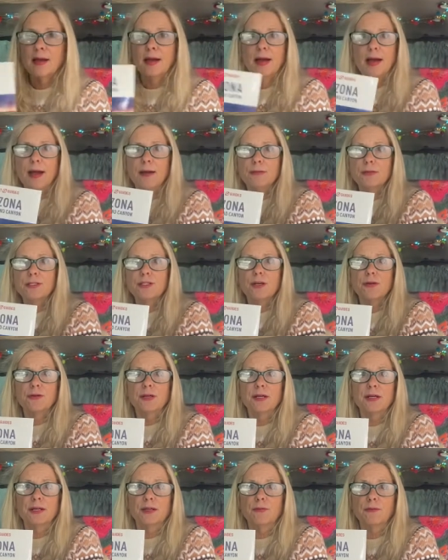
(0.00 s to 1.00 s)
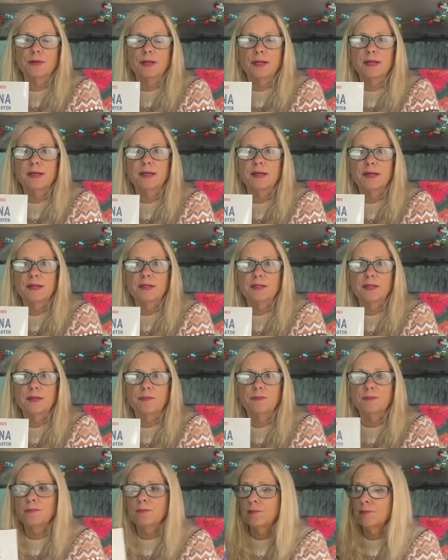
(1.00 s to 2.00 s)
Arizona and Grand
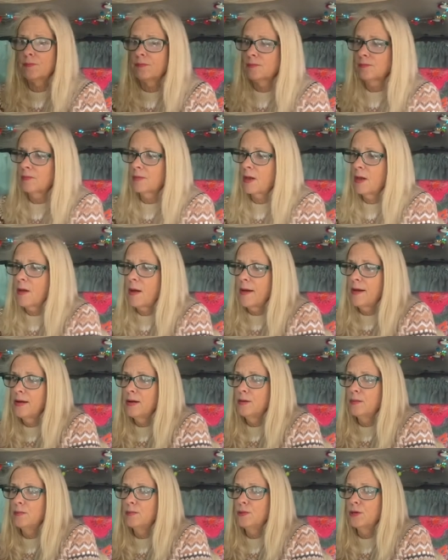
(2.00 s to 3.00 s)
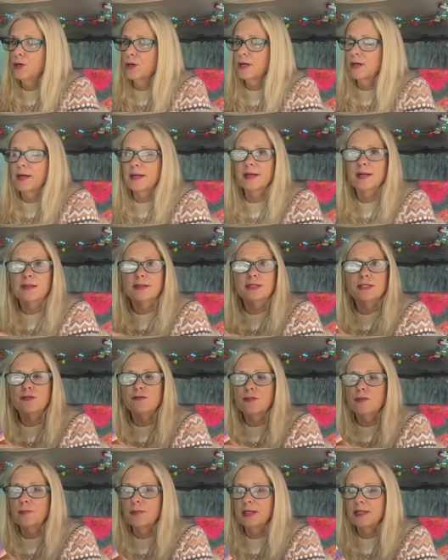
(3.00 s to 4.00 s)
Canyon book. I got this
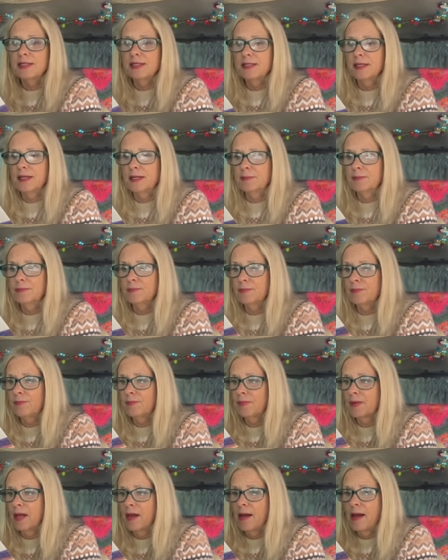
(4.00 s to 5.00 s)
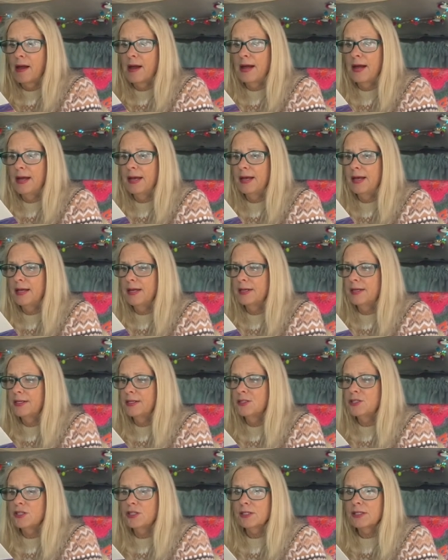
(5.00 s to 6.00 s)
from my son. And
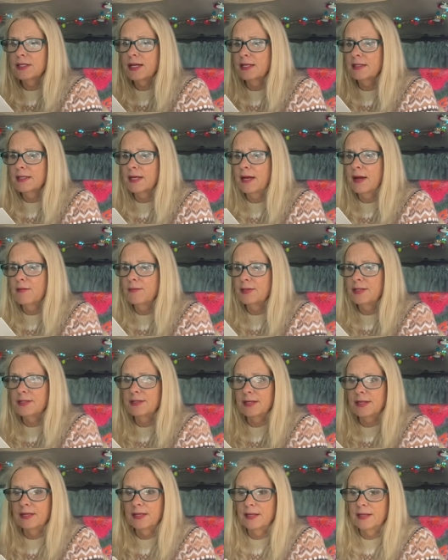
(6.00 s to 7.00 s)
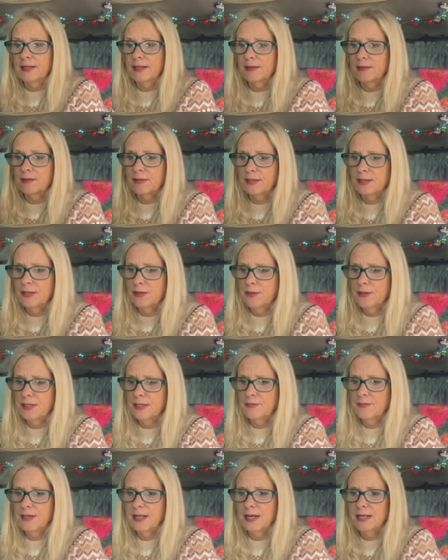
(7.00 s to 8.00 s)
it just has everything in it. You know, it
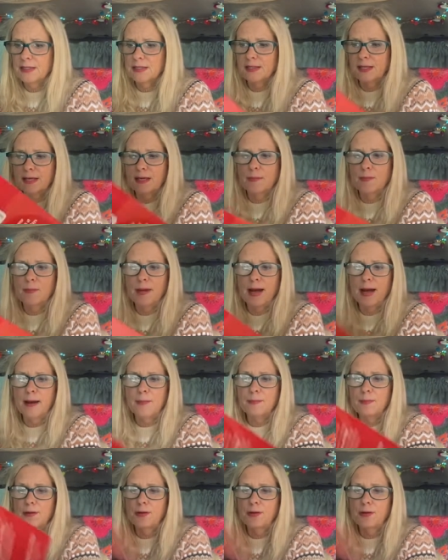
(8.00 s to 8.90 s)
even has like a map